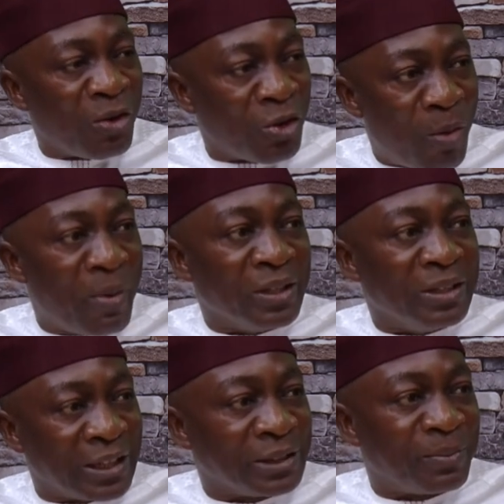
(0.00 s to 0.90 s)
common
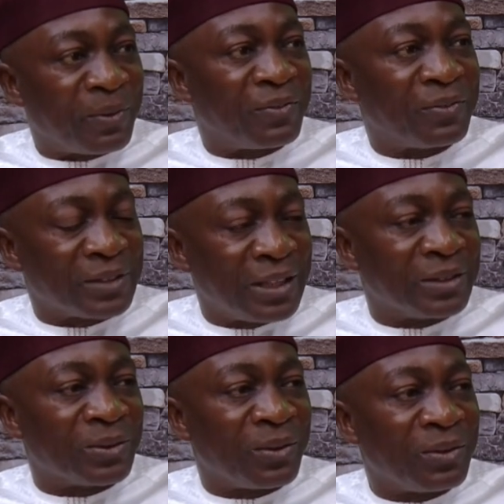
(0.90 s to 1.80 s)
leadership of
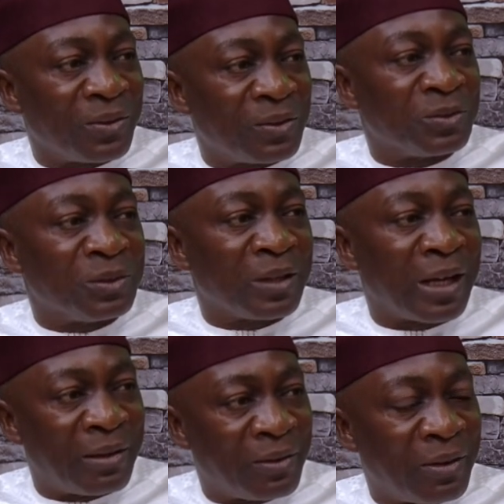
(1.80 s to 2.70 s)
Senator Godswill
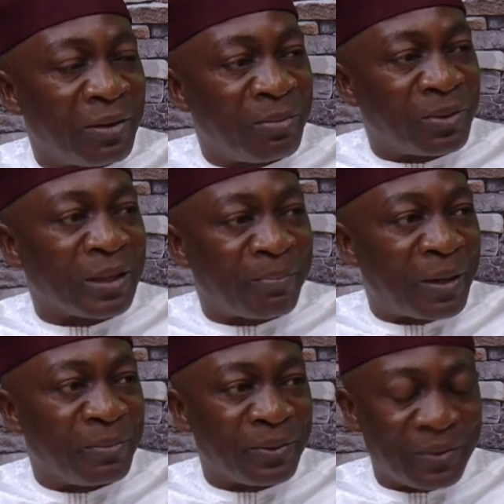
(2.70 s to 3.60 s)

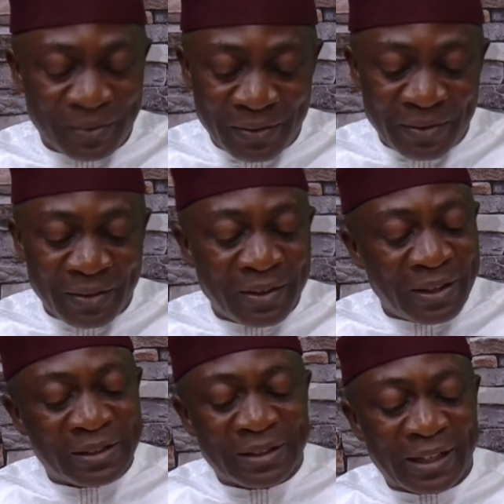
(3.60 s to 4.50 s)
Akpabio."
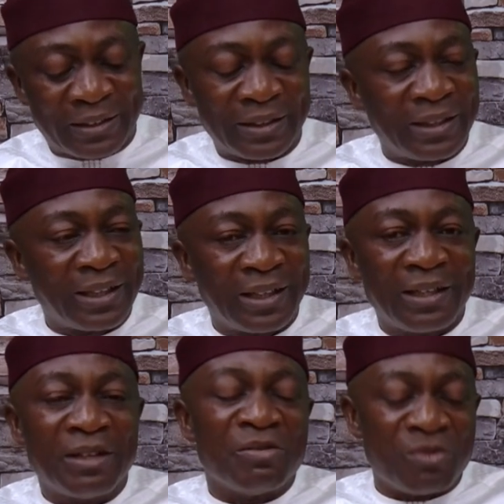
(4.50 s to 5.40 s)
is that
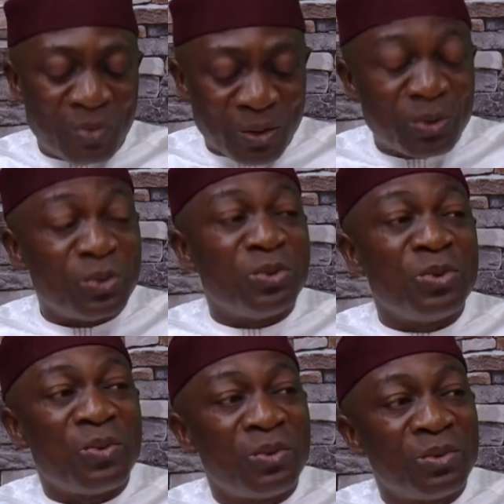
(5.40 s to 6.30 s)
we want to
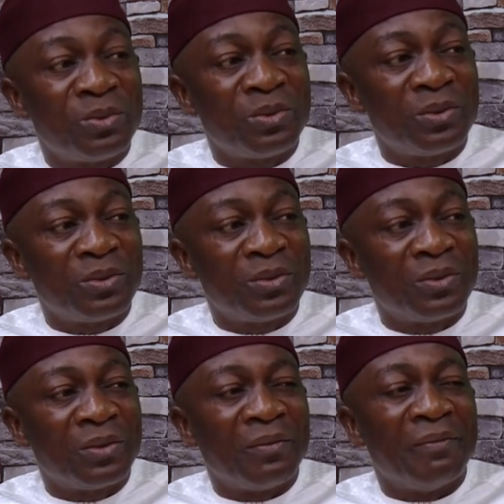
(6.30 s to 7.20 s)
do
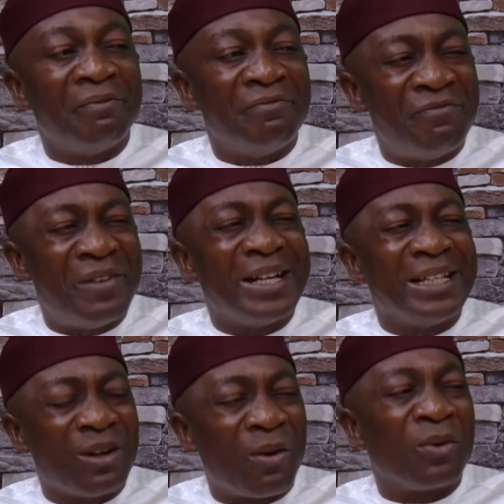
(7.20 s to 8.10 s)

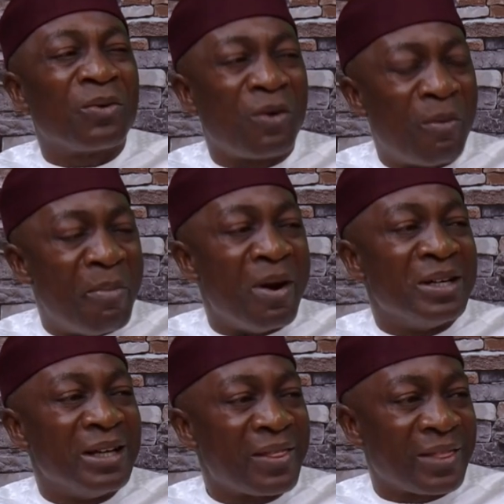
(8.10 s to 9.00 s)
very
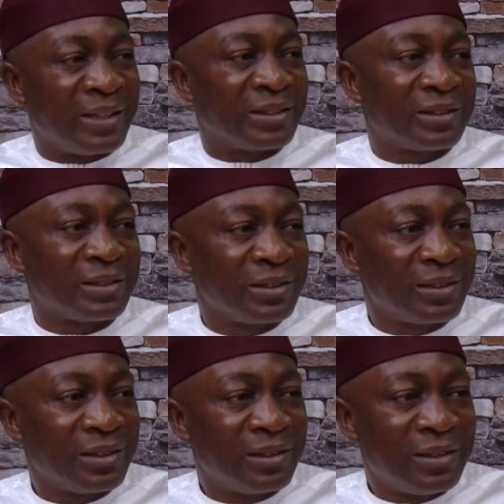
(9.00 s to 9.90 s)
uncommon things.
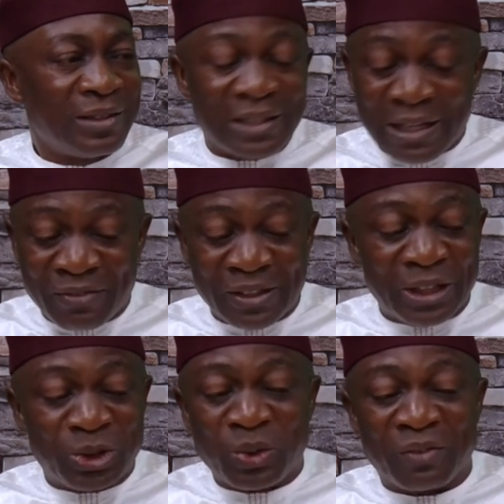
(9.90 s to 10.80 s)
Even the
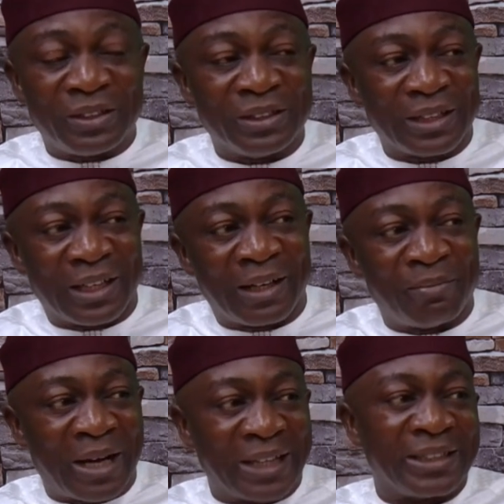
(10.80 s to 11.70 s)
issue of this uh, eh,
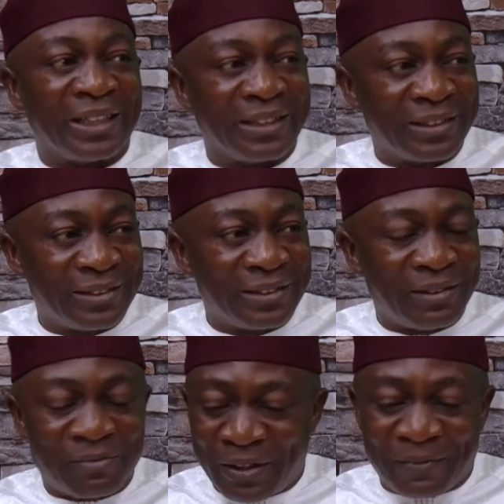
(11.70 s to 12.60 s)
magazine,
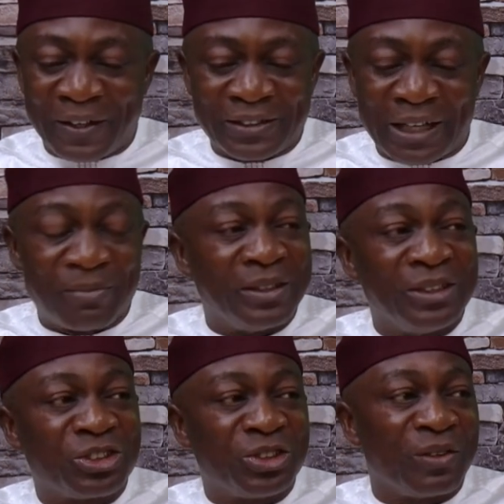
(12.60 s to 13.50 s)
for the first time in the
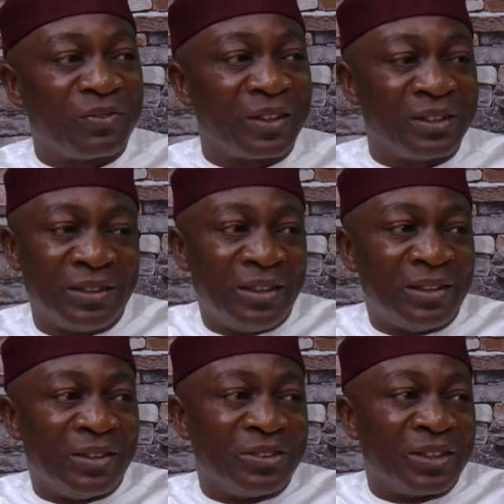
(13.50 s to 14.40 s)
history of uh, eh,
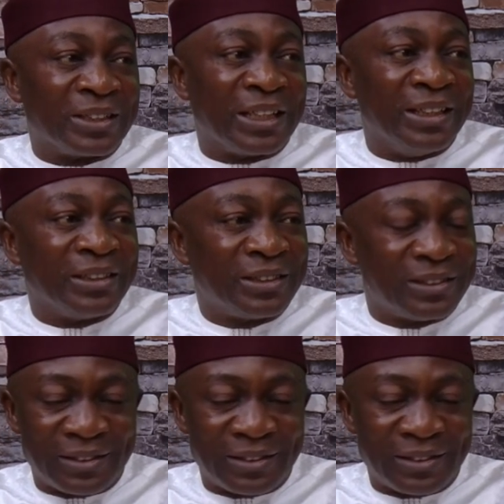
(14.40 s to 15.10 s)
Nigeria Senate,